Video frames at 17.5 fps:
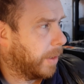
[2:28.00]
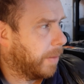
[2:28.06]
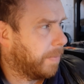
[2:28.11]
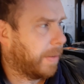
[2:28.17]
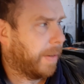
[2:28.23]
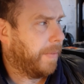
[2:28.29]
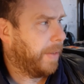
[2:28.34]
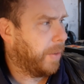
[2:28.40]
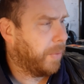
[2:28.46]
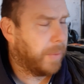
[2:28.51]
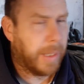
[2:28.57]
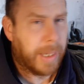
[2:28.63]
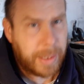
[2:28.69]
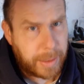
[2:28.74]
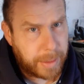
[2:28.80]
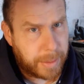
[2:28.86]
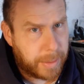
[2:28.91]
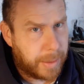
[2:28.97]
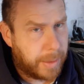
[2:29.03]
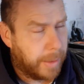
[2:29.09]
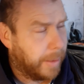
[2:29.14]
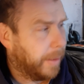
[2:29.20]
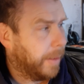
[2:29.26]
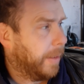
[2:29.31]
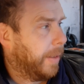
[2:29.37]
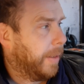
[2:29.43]
Very unique.
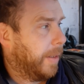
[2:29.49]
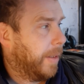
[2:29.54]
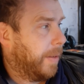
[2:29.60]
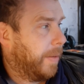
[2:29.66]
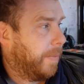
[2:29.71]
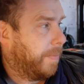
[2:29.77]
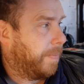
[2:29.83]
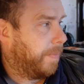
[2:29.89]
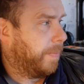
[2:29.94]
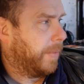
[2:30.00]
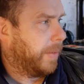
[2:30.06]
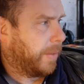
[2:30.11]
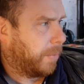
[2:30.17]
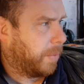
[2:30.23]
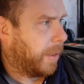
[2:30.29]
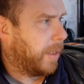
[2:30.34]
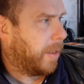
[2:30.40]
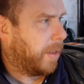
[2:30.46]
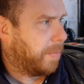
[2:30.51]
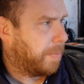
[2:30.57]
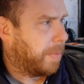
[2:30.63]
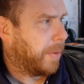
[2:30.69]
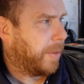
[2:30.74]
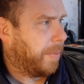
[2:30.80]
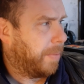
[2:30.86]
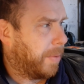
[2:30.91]
Quite a lot of
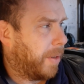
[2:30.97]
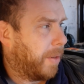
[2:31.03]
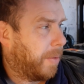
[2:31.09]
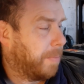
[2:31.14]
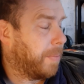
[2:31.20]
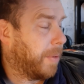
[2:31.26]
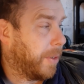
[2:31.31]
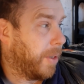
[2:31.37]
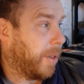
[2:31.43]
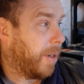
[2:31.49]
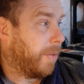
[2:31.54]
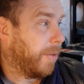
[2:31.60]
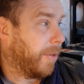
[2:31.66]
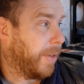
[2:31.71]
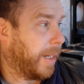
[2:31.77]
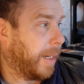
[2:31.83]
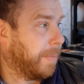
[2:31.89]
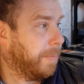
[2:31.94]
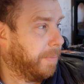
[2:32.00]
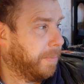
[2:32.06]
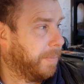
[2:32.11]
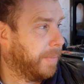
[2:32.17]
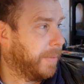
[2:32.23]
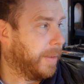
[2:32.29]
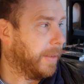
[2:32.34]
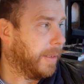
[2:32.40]
body horror on them.
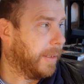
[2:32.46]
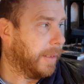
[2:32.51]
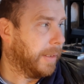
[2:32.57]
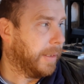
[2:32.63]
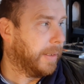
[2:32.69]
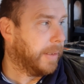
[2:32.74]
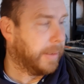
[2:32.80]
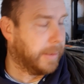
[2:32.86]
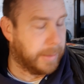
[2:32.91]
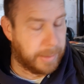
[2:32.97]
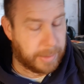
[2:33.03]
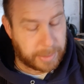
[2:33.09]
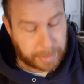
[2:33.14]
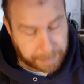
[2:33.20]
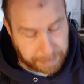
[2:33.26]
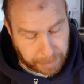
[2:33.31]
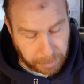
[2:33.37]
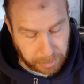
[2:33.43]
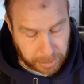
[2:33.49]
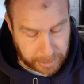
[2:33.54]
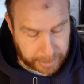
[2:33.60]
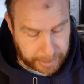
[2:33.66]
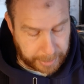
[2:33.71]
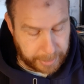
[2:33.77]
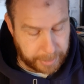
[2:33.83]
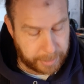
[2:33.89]
So
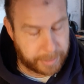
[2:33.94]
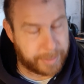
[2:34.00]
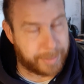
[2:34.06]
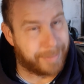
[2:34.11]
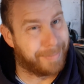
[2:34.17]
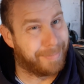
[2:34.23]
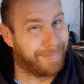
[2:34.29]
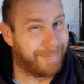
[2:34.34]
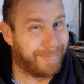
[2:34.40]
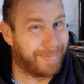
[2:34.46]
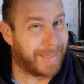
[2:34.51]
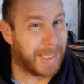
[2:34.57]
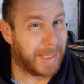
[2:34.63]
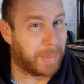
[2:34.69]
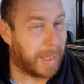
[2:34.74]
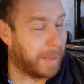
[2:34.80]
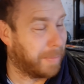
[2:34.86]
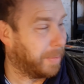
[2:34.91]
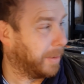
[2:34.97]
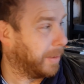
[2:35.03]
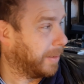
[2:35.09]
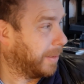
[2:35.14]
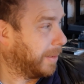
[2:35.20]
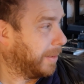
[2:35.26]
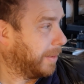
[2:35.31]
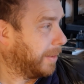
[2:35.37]
unfortunately, that's what
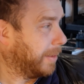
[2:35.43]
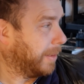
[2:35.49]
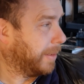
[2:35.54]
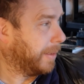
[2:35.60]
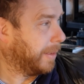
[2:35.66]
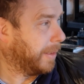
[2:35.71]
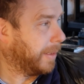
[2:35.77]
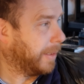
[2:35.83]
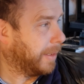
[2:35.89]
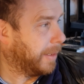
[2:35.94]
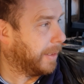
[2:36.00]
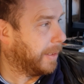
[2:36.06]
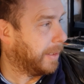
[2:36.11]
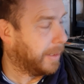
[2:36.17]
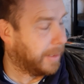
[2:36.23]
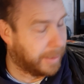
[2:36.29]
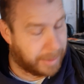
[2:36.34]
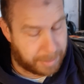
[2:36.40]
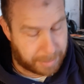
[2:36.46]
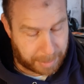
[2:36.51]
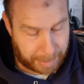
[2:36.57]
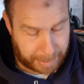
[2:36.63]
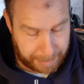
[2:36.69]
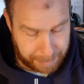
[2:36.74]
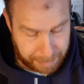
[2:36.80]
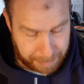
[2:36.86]
happens.
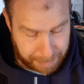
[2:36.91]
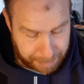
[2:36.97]
Right.